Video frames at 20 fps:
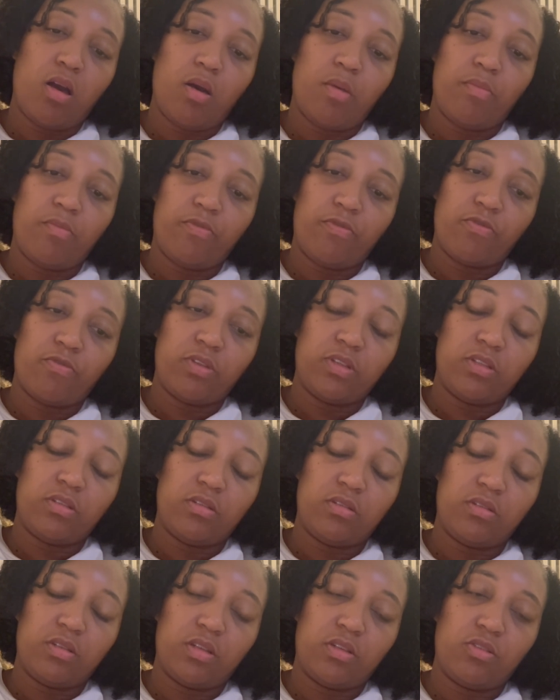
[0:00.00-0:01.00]
For
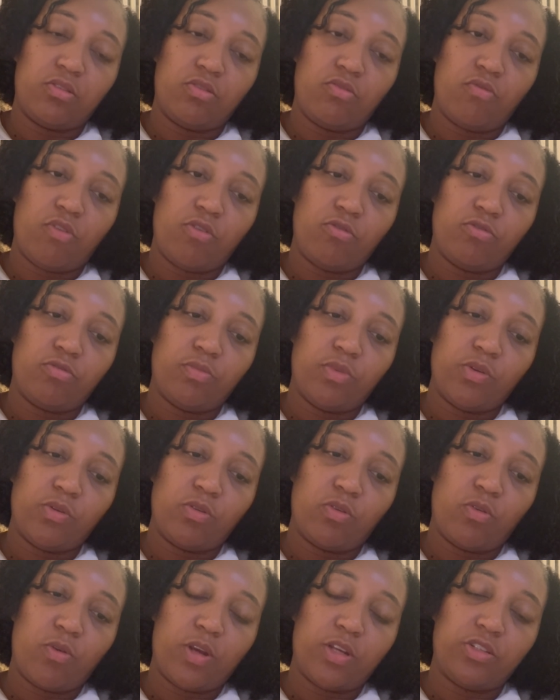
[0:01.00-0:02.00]
instance, there's a gross motor
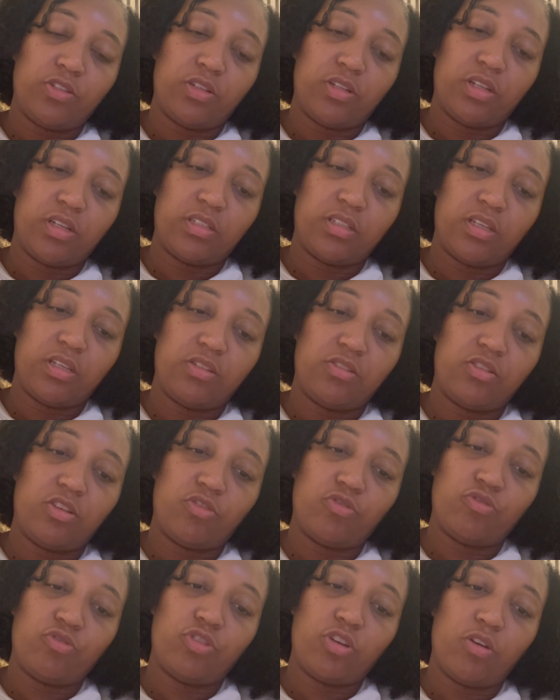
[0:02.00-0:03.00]
question that says, does
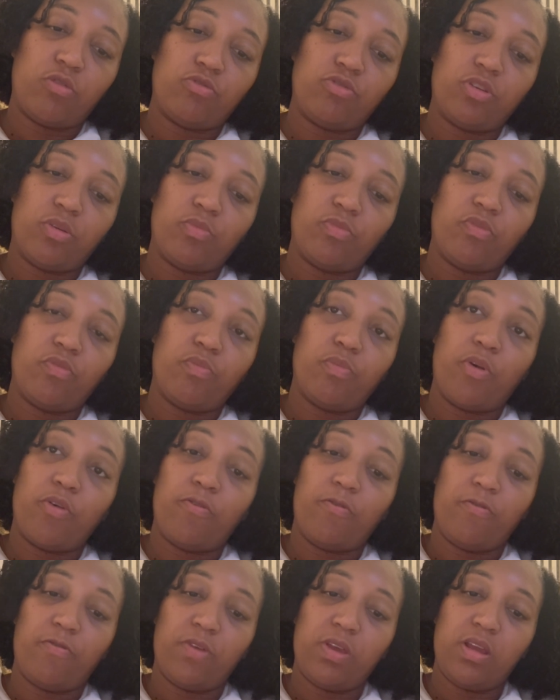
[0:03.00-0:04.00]
your child jump with both
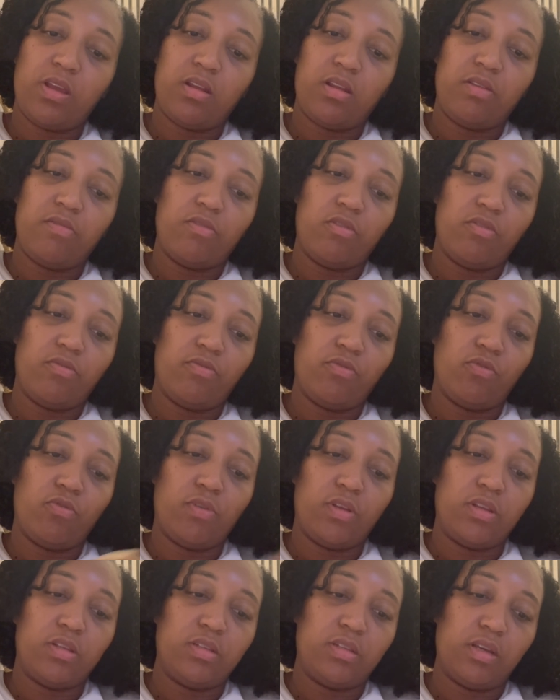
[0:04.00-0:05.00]
feet leaving the floor
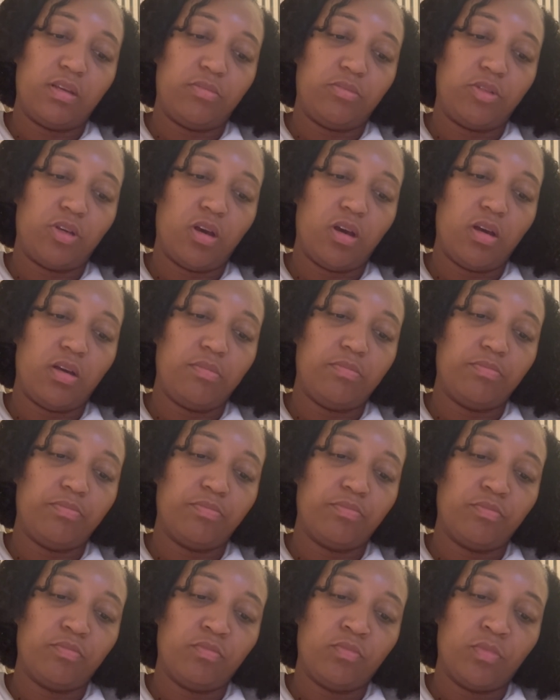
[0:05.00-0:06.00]
at the same time?
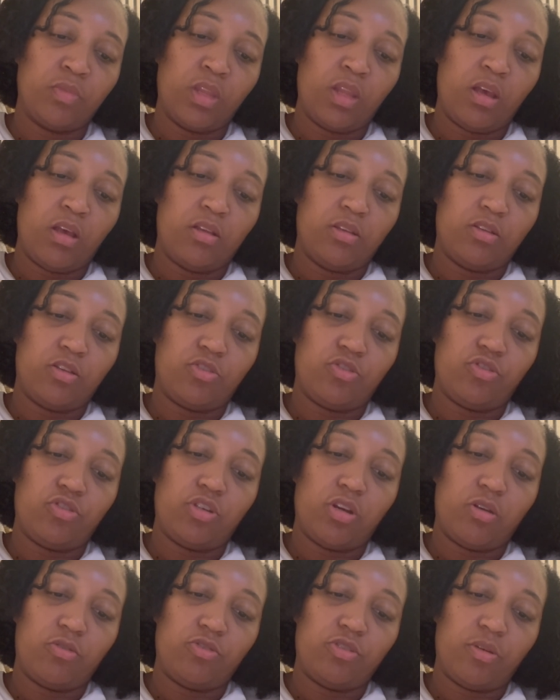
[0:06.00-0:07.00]
Does your
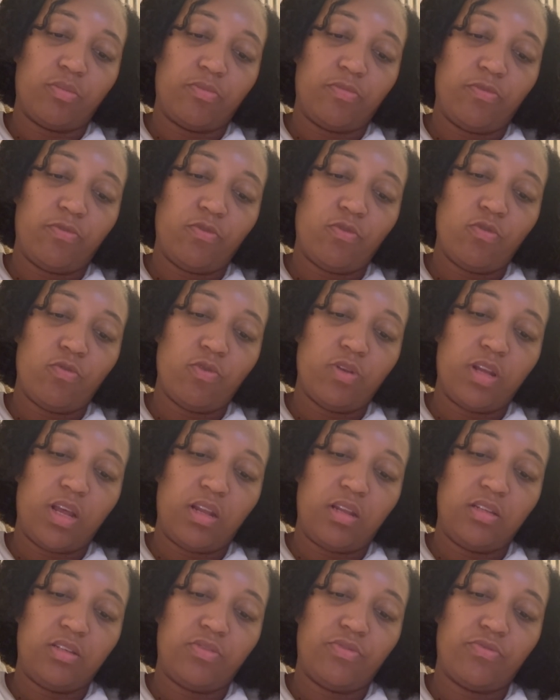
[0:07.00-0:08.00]
child jump forward at
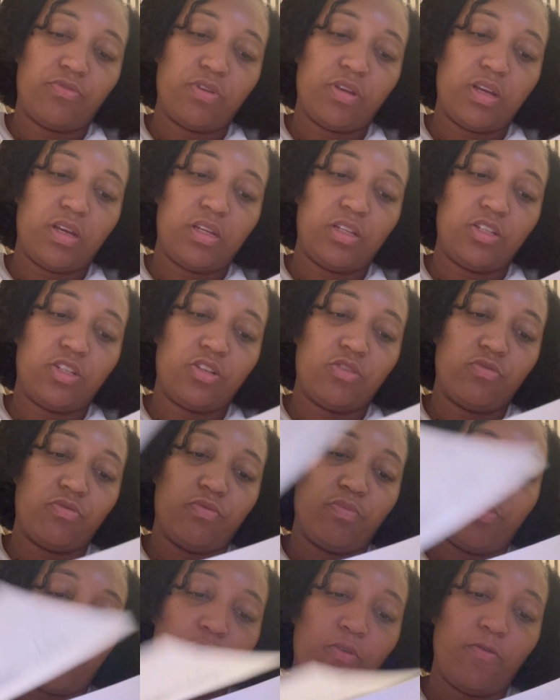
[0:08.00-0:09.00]
least 3 inches
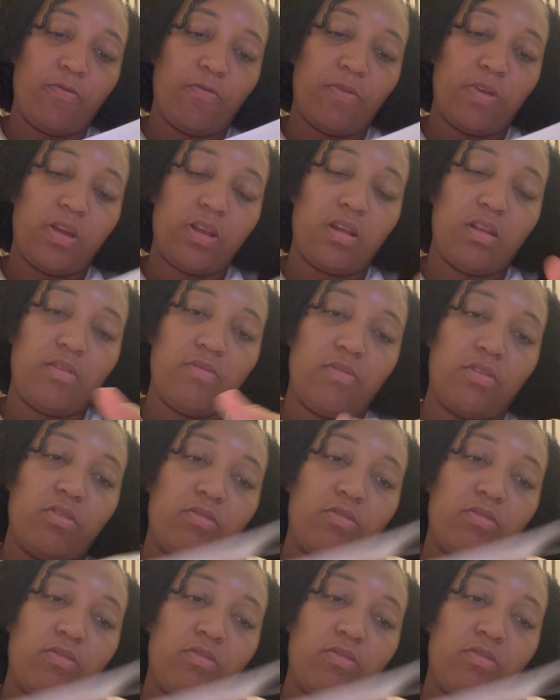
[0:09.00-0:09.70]
with both feet leaving the